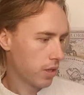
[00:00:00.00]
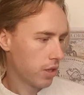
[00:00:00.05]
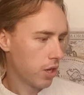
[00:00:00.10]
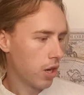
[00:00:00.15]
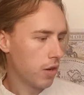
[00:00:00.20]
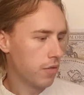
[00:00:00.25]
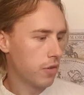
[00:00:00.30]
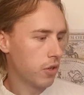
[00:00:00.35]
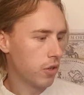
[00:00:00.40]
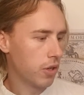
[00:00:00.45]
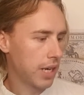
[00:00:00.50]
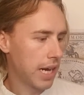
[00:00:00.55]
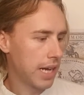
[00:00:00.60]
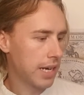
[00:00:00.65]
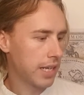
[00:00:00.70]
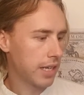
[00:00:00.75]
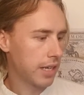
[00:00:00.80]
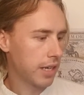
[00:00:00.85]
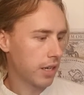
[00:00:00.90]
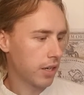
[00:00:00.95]
of
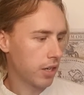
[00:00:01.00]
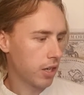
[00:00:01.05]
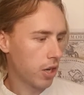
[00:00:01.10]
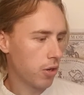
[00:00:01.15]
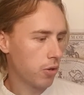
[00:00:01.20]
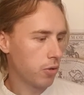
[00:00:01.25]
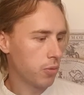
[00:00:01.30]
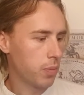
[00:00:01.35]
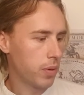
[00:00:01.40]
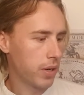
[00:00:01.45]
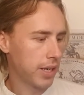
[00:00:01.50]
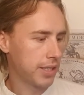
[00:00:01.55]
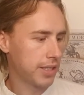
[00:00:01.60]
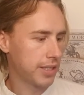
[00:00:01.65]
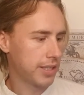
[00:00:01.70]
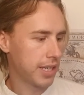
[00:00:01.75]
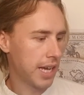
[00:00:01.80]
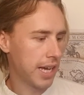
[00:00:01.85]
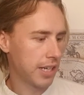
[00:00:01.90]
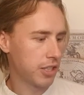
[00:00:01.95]
organic
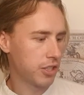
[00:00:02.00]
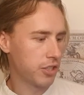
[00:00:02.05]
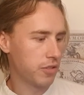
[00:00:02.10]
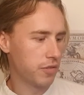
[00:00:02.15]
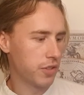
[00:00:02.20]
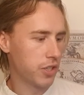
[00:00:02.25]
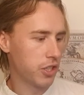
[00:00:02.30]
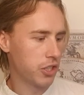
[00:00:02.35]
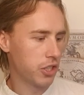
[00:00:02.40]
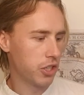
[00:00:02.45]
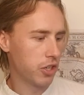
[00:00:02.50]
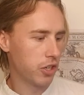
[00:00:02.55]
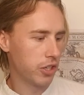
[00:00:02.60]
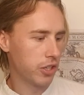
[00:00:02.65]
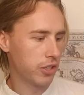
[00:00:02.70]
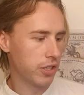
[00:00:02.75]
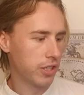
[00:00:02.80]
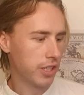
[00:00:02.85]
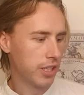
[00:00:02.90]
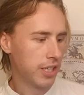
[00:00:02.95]
cold-pressed extra virgin
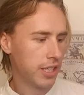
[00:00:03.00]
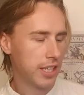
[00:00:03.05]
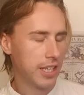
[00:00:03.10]
oil.